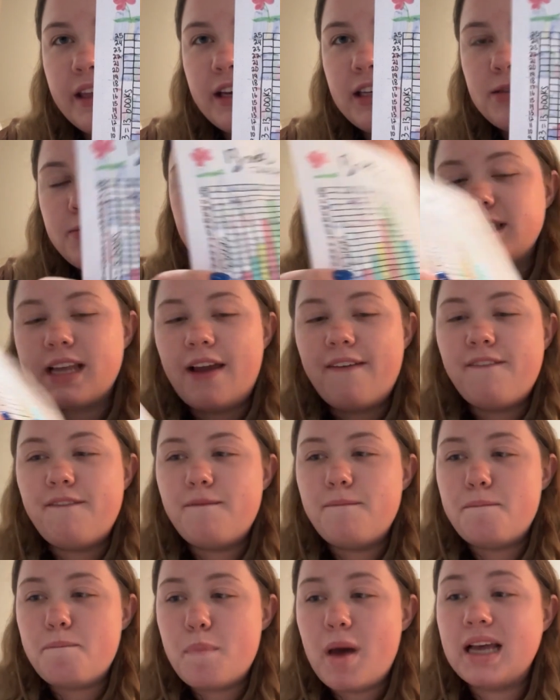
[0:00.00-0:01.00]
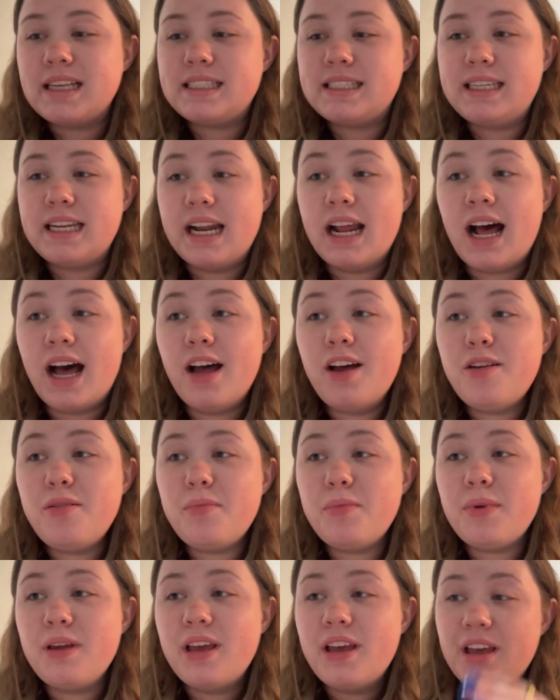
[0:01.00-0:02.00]
this because I messed it up
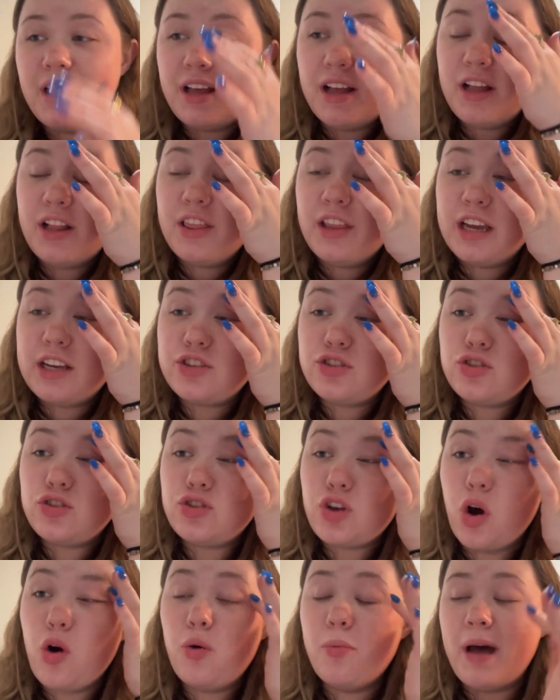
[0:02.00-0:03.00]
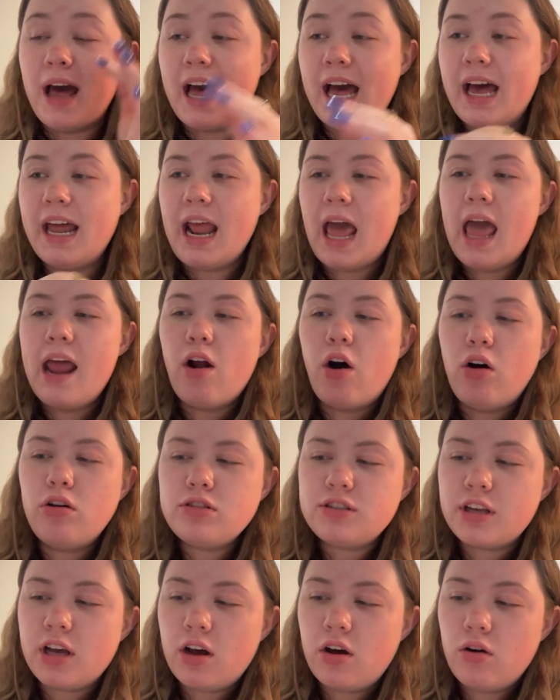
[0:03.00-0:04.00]
like so bad. And
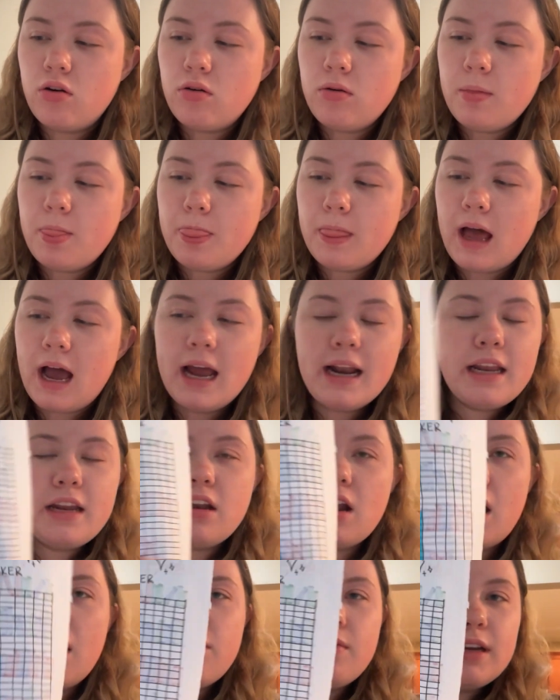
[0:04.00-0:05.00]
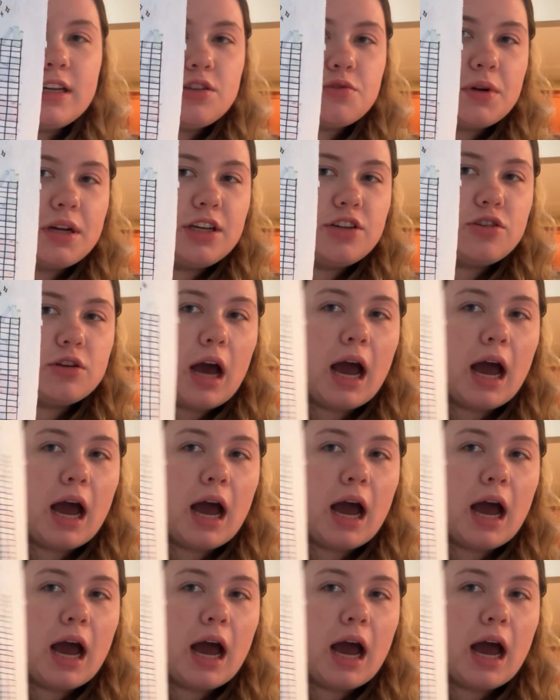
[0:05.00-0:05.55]
also, I did not read 22.